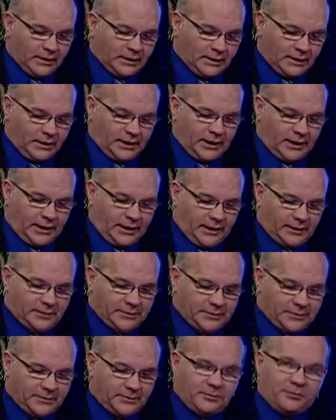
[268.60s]

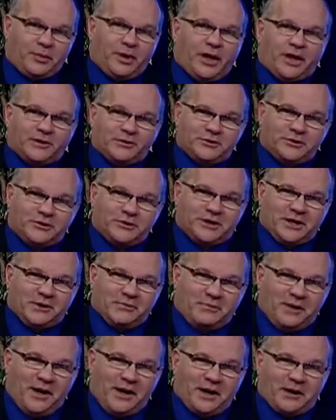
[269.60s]
But you'll
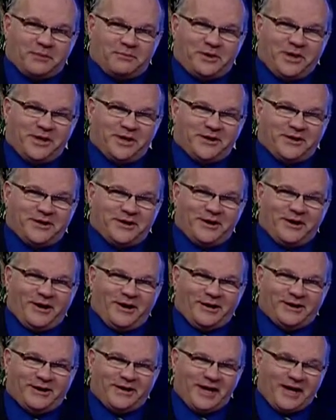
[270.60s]
get my opinion
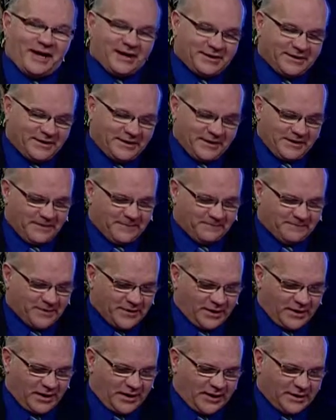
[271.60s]
on that
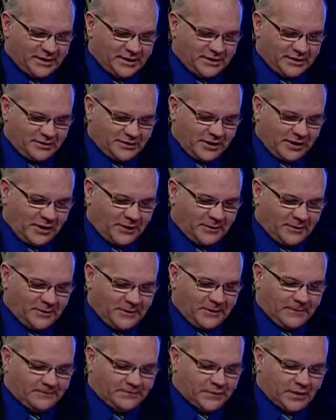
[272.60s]
in there.
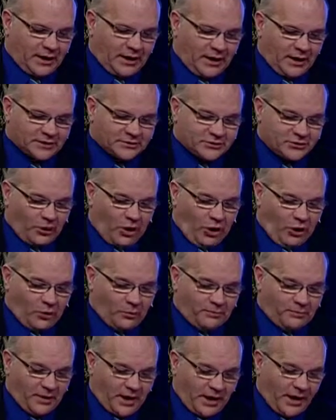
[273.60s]

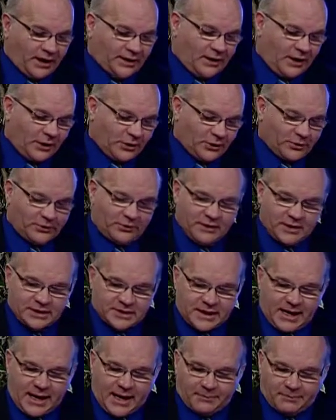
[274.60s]
But other
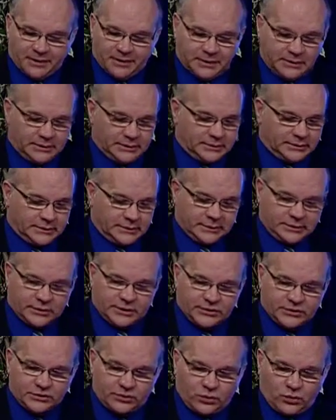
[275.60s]
things happened
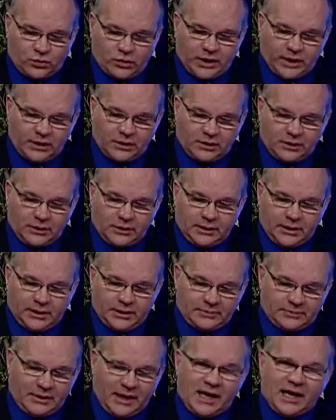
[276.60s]
this week.
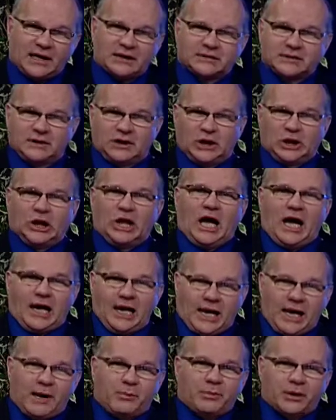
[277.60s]
And actually, a lot
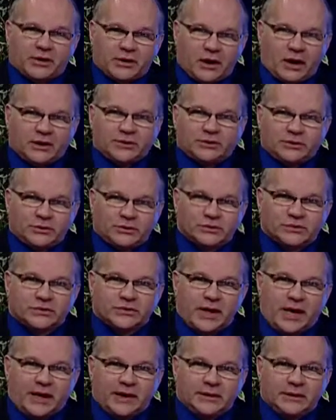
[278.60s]
happened on
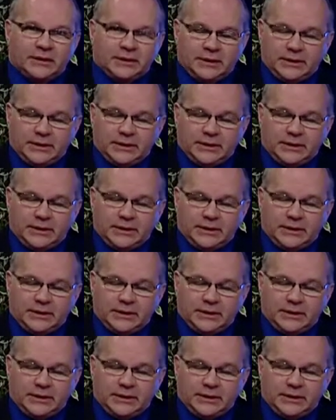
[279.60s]
Tuesday